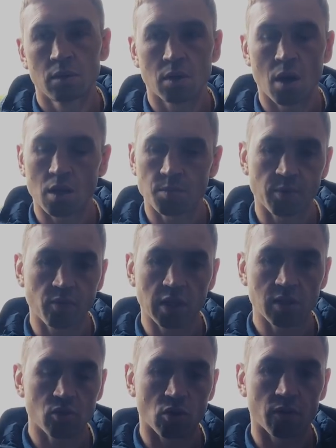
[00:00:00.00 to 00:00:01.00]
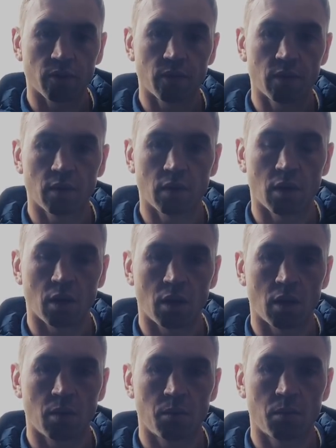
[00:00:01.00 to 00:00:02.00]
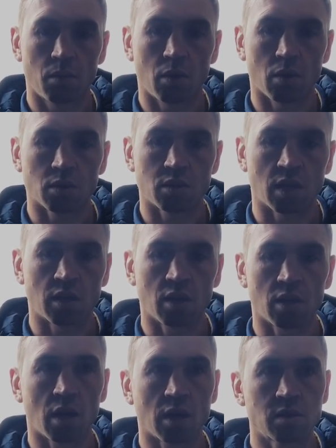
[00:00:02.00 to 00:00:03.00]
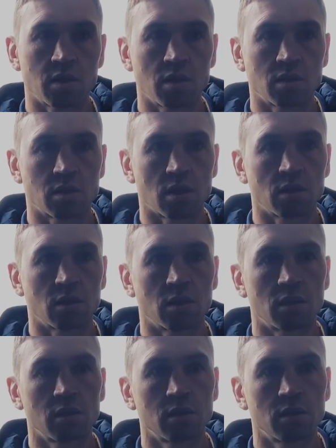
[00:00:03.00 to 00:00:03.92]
No, it's been really tough. I can stand here and lie to you and tell you,